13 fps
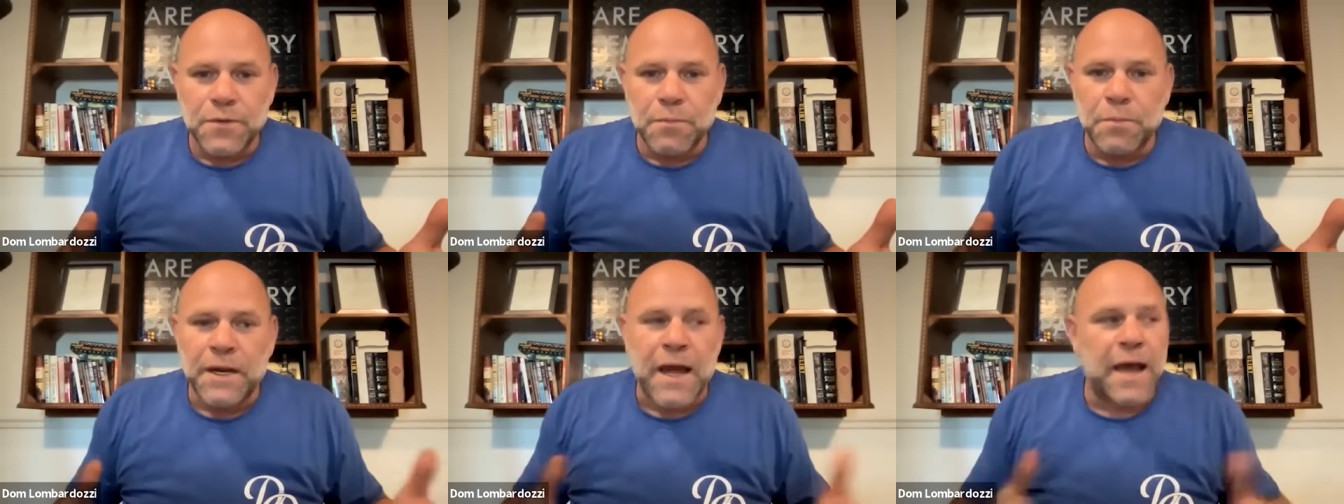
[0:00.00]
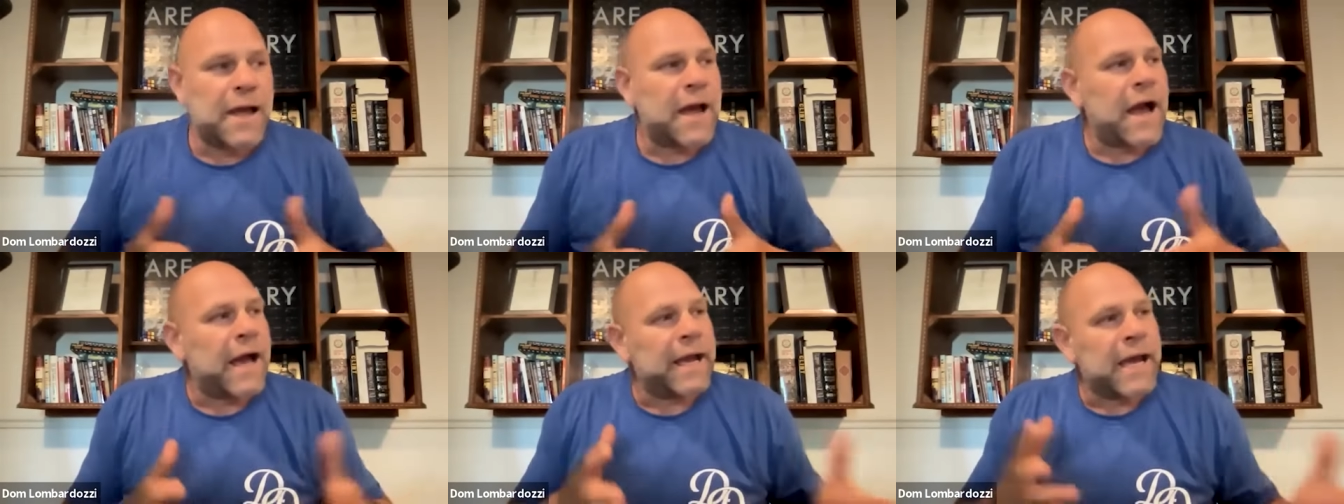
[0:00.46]
But I,
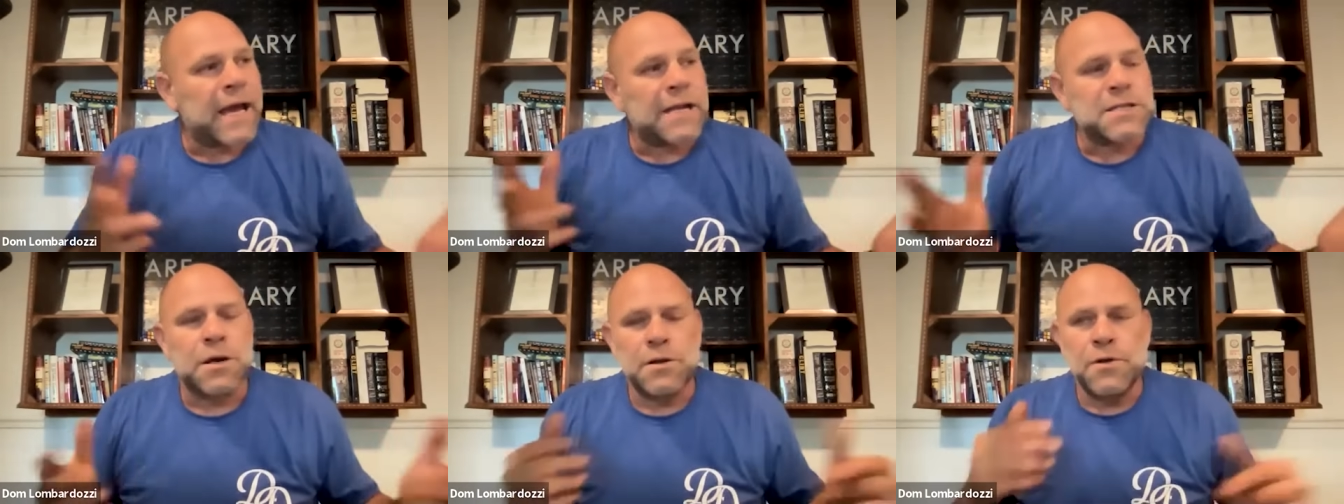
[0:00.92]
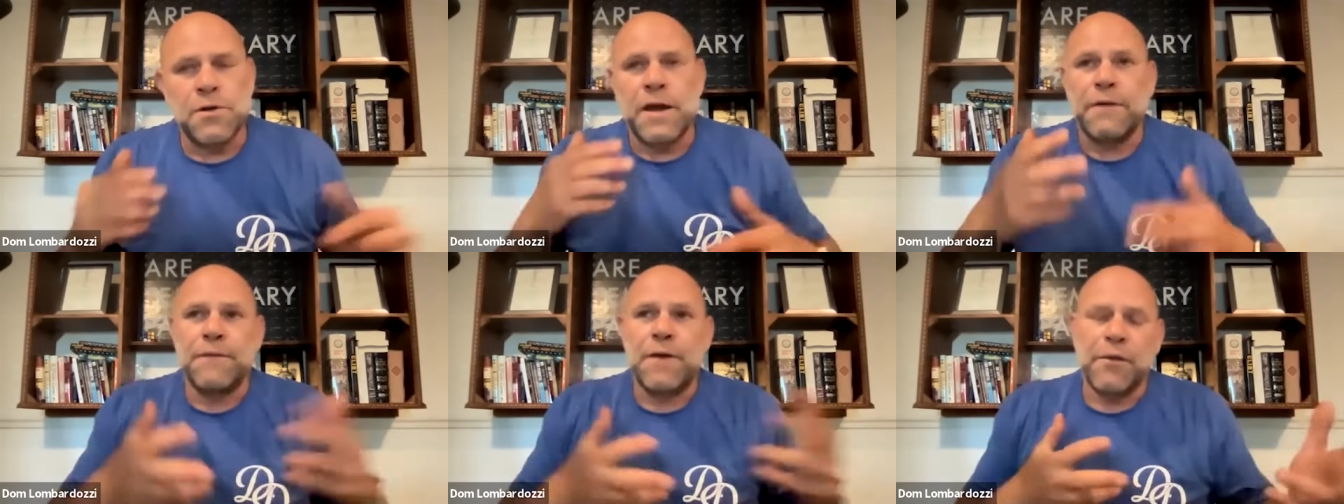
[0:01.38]
I got to tell you,
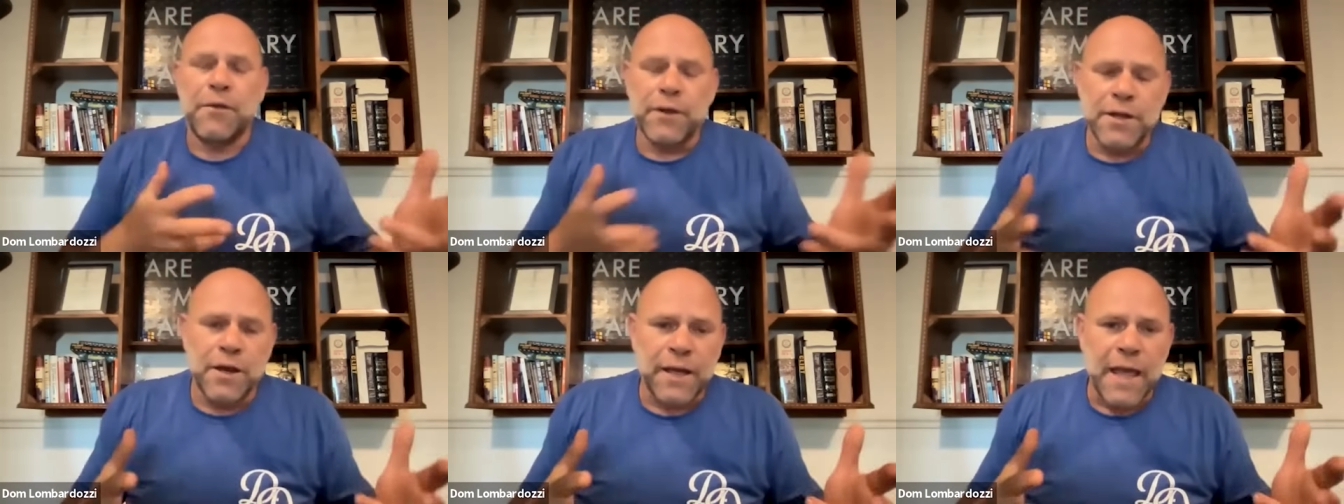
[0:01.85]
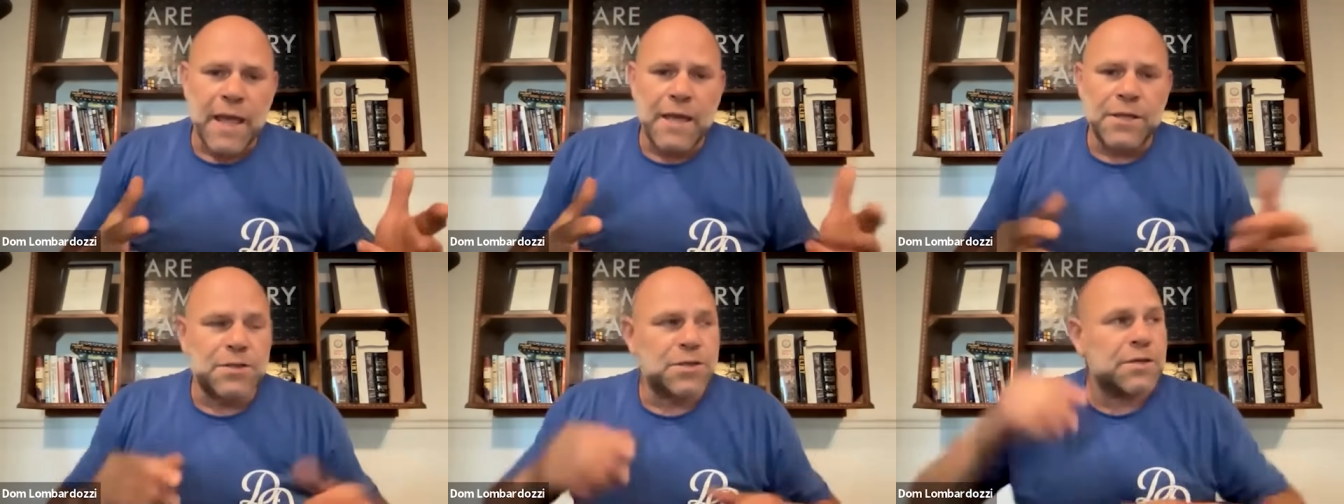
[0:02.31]
at a very young
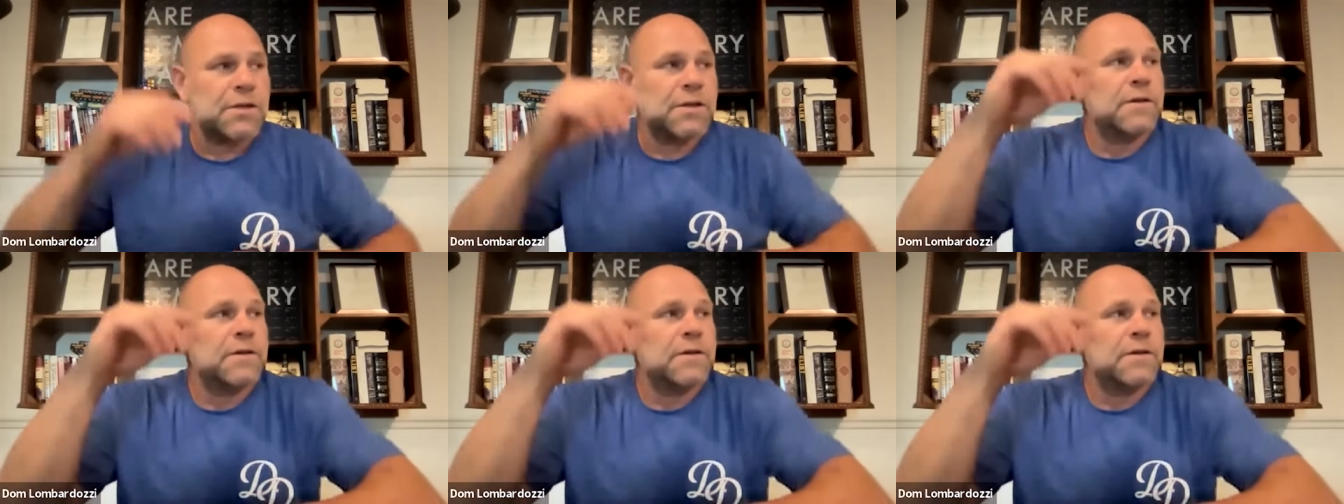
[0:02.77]
age,